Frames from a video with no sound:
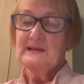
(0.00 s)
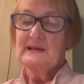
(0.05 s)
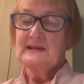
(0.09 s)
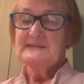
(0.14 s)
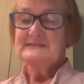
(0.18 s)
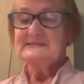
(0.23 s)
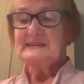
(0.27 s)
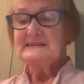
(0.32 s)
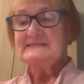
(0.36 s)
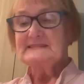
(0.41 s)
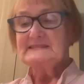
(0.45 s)

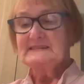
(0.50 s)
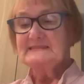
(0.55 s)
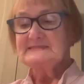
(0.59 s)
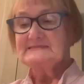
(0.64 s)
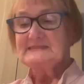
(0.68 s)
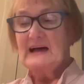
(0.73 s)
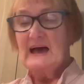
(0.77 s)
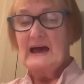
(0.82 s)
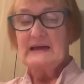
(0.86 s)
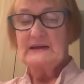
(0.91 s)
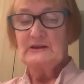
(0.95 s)
setting
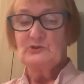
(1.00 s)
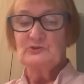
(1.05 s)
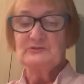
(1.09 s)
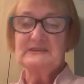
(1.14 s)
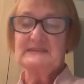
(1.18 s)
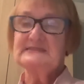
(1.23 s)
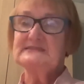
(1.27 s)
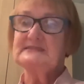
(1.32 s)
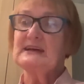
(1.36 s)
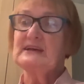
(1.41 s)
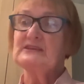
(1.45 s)
aside good
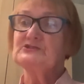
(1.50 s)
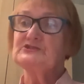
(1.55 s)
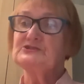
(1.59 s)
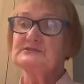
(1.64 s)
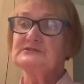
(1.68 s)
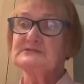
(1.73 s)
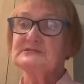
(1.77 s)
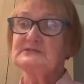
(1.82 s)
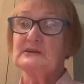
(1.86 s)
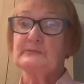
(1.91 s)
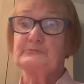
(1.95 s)

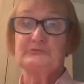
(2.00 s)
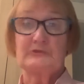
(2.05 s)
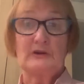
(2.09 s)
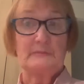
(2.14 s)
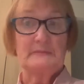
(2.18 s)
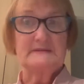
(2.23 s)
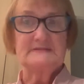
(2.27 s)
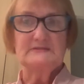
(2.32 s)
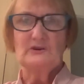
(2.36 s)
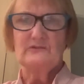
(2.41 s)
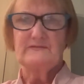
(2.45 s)
intentions and a
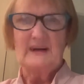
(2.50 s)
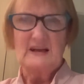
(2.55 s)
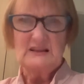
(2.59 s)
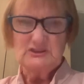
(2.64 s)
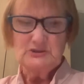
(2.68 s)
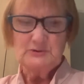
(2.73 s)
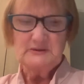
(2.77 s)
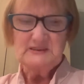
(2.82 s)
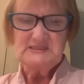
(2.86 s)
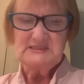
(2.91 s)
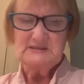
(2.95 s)
promise of I'll
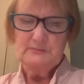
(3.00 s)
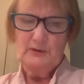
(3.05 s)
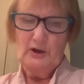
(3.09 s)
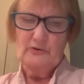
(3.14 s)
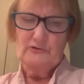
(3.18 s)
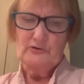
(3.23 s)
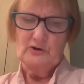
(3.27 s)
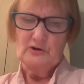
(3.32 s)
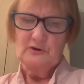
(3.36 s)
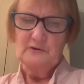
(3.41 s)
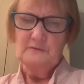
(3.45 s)
do it
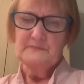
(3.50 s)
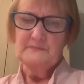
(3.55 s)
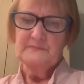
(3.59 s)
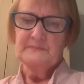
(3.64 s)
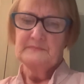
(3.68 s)
tomorrow.